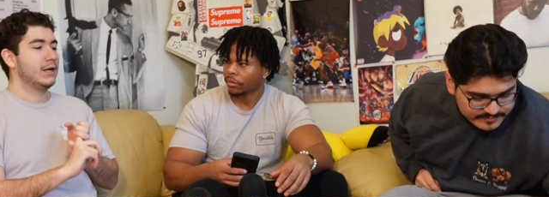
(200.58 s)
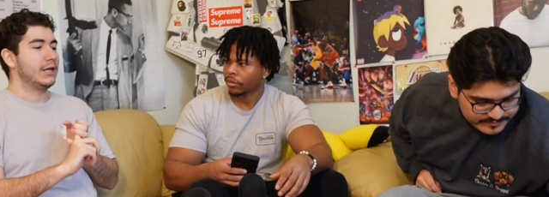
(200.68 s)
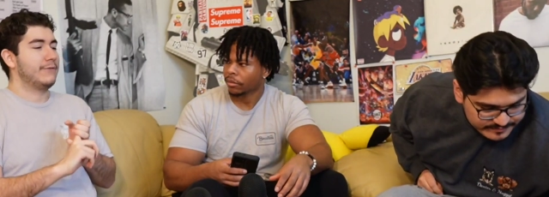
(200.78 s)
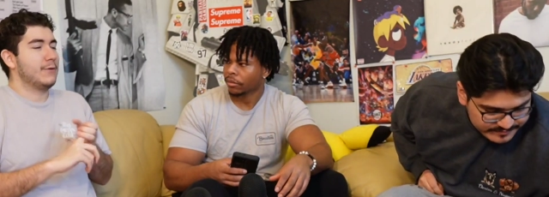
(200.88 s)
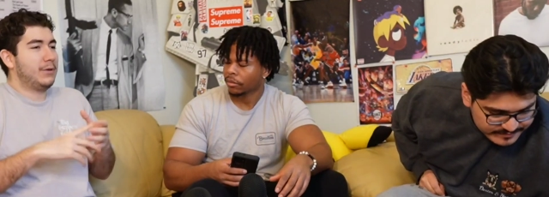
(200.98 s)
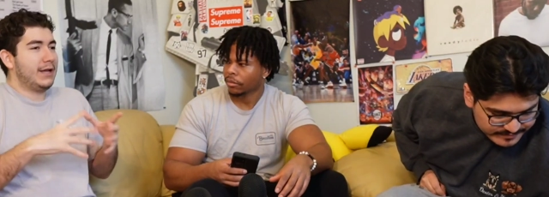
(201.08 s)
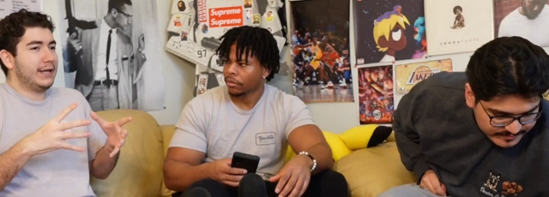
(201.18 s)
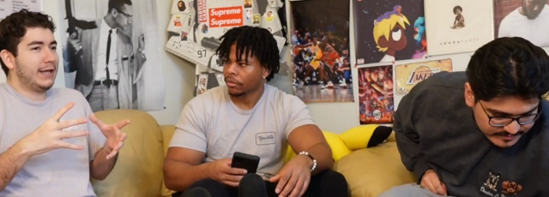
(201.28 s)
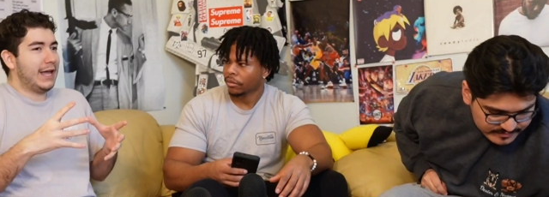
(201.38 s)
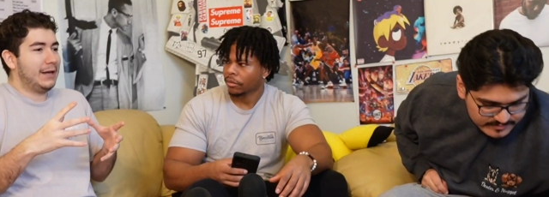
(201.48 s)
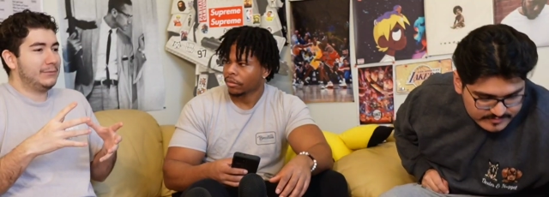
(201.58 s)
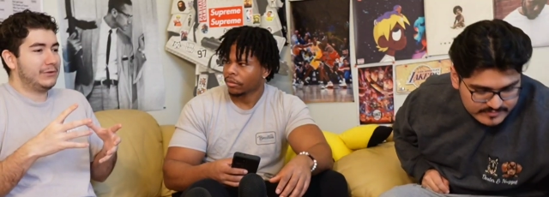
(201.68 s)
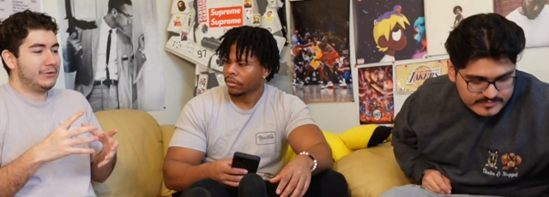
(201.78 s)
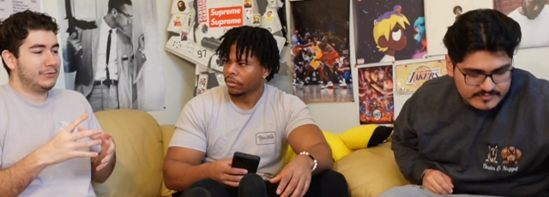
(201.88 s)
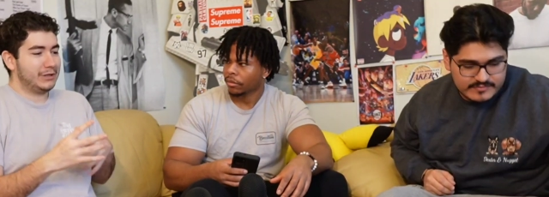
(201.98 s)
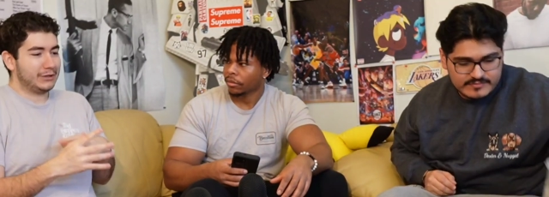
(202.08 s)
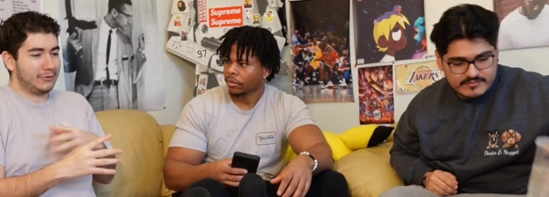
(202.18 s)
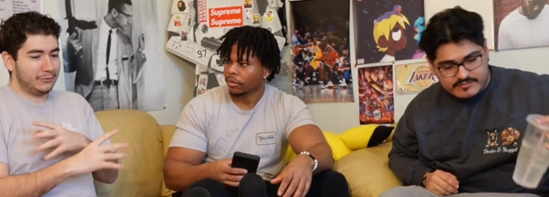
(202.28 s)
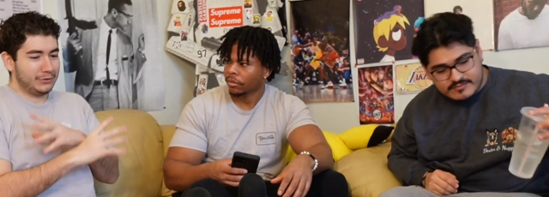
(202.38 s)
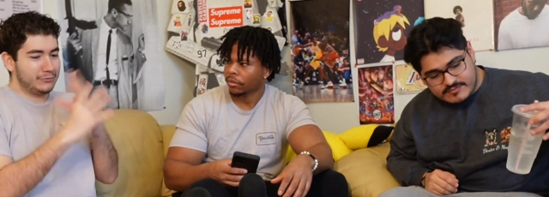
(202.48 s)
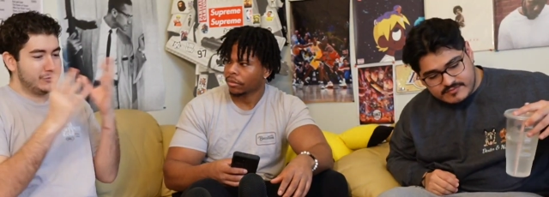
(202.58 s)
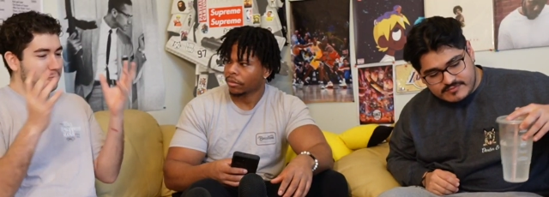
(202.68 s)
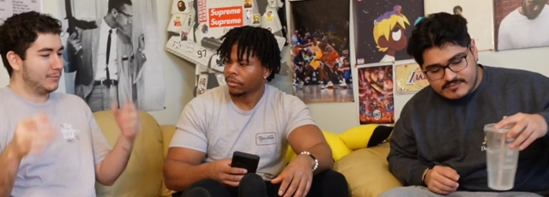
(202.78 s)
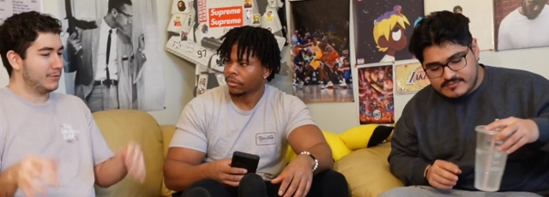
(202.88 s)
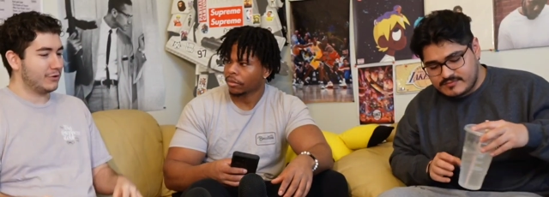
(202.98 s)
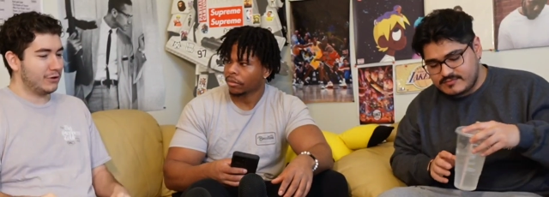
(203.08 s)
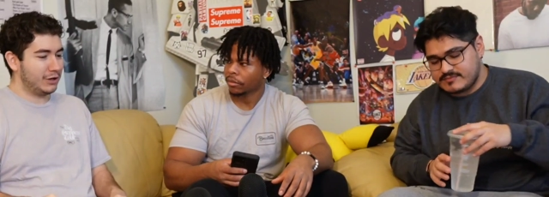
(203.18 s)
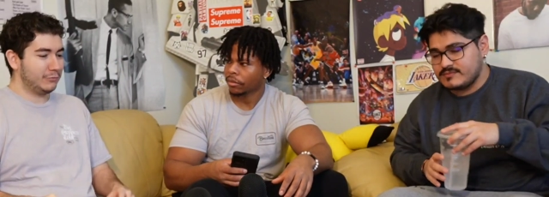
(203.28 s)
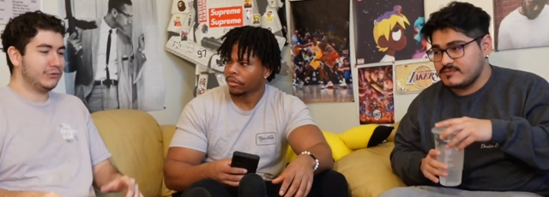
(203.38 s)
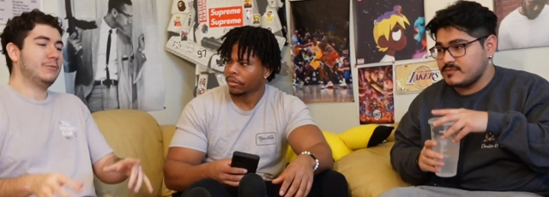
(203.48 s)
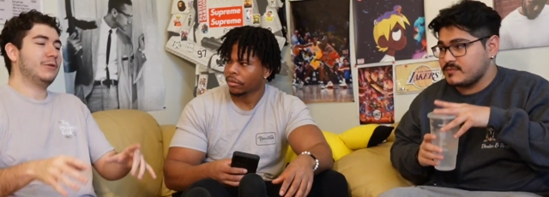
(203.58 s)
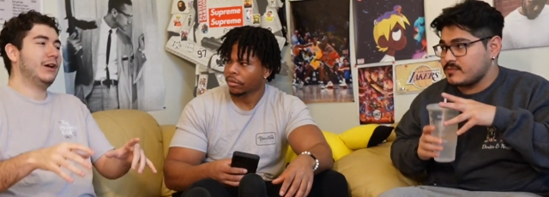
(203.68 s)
Speaker 1: if you're playing games and you're doing like the whole YouTuber persona, like "What's up, guys?